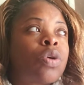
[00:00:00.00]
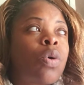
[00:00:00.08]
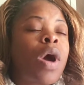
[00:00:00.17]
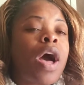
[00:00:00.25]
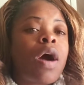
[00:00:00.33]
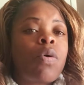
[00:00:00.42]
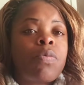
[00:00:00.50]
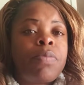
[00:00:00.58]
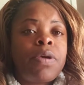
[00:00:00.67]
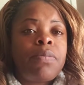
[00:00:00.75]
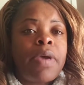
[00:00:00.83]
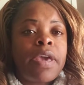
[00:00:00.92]
so I will
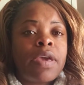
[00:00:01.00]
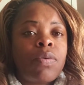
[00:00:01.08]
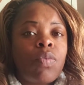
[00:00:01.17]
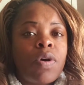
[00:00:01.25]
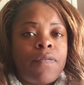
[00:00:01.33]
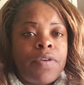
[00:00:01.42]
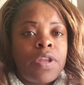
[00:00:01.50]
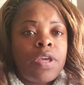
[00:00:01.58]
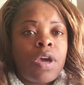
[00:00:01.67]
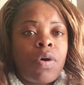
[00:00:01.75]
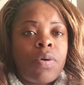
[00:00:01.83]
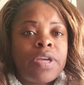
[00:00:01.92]
be making one
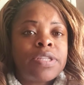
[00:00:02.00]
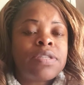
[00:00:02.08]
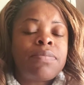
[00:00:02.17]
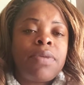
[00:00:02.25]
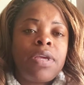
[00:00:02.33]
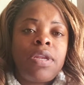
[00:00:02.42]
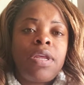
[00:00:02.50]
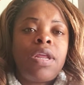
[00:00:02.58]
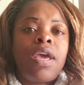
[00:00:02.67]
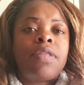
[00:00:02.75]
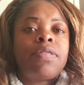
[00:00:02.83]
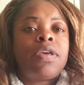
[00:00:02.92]
video and submitting it,
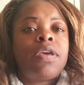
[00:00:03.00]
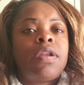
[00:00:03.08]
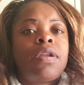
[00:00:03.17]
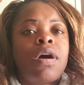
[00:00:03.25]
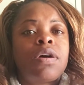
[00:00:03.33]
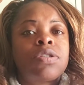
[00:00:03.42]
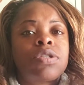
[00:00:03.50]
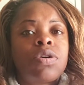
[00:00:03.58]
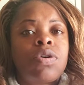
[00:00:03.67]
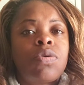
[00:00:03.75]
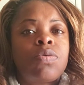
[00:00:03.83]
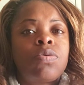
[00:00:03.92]
and then
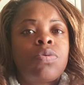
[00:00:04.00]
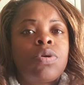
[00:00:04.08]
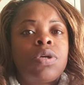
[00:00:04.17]
also